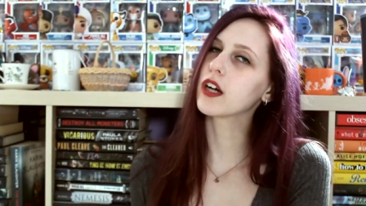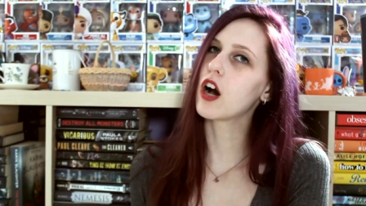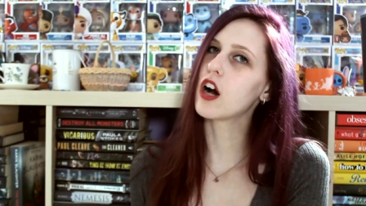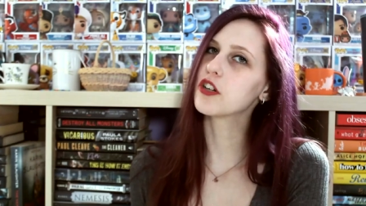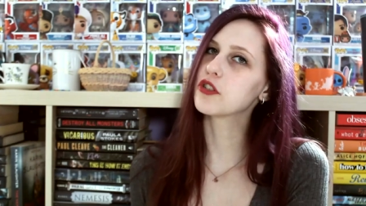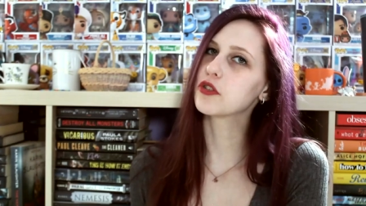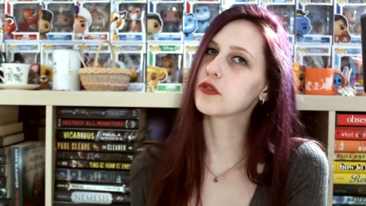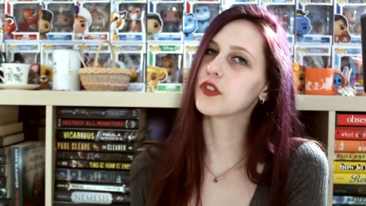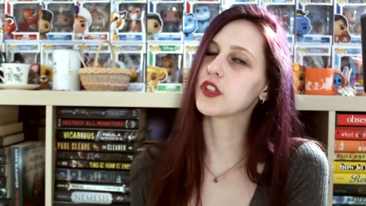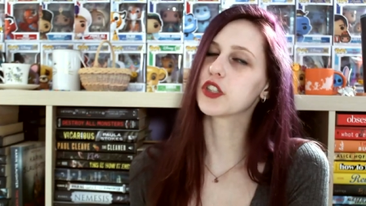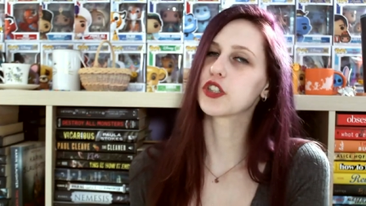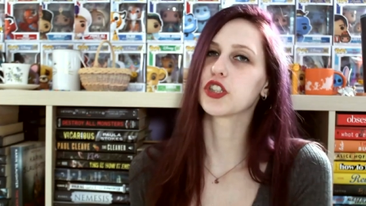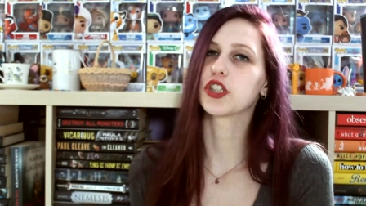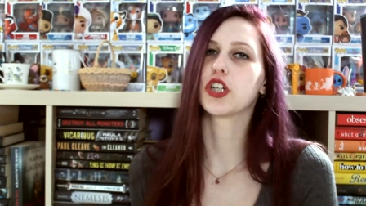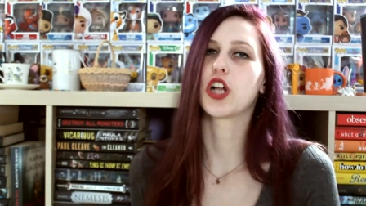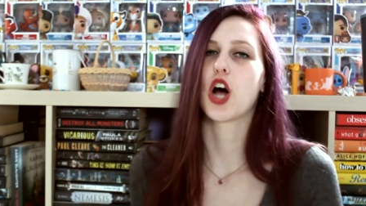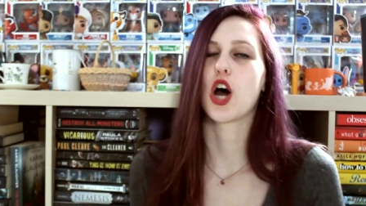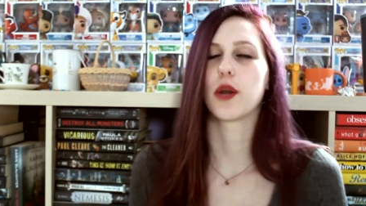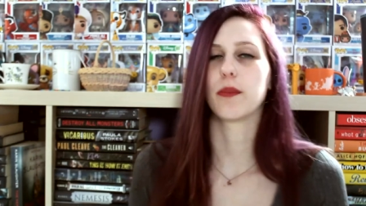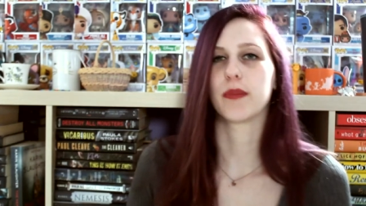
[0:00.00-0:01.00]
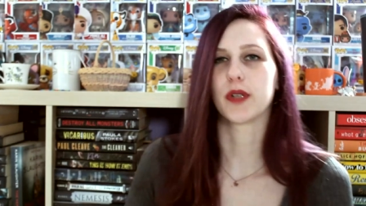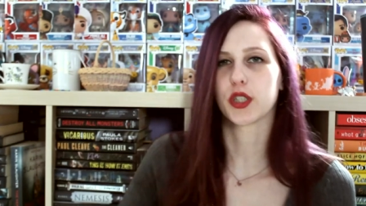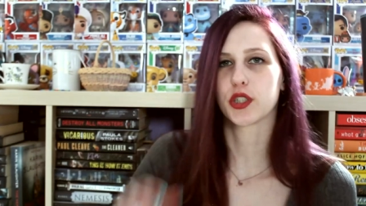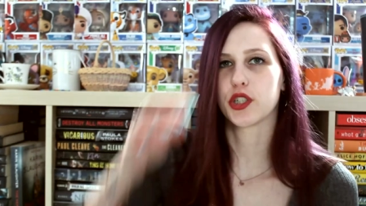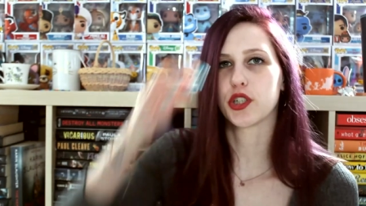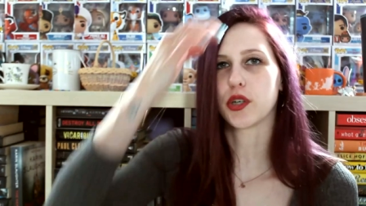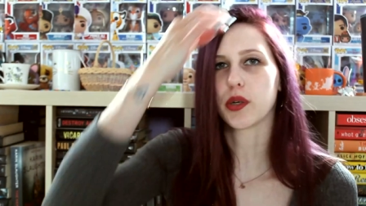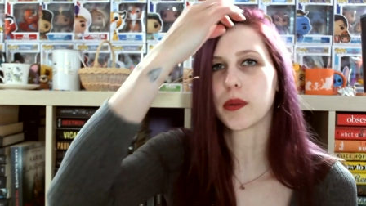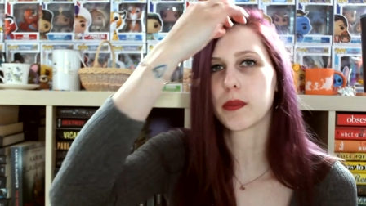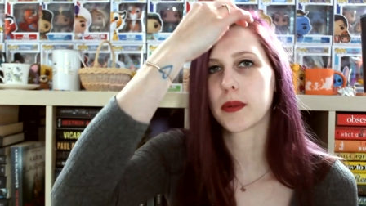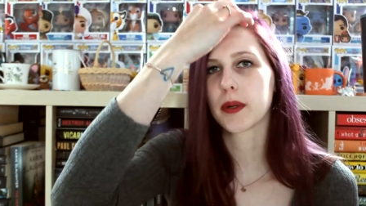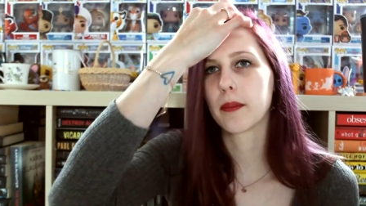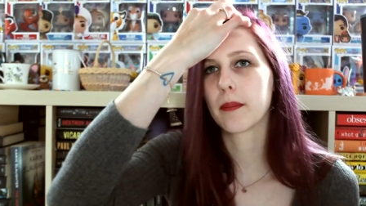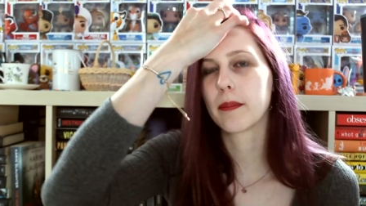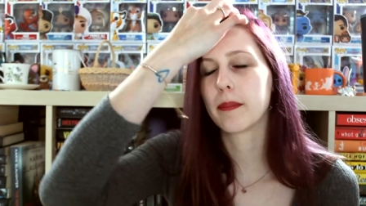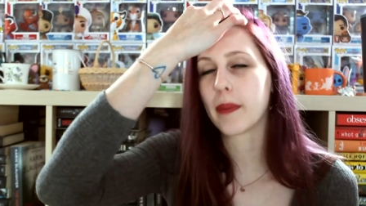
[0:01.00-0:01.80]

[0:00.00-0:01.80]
controversial on booktube,